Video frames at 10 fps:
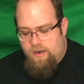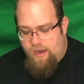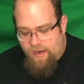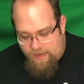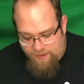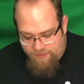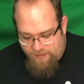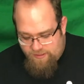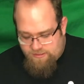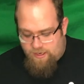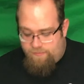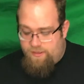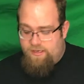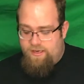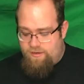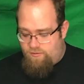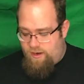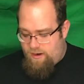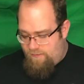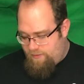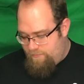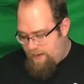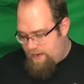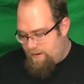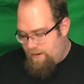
And I think this company did it right off the bat.